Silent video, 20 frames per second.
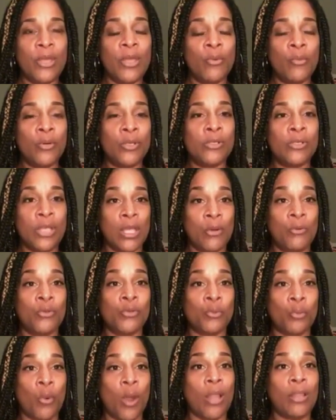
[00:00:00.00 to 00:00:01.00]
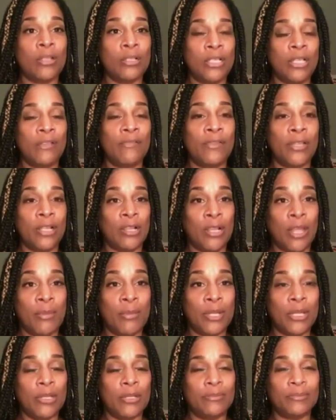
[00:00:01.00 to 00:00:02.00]
it was relatively
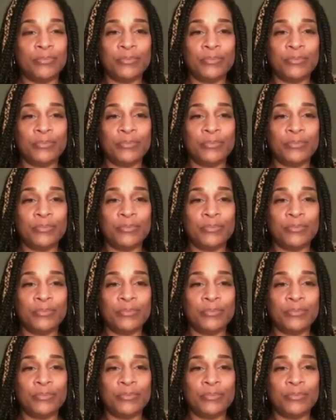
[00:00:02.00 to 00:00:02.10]
limited.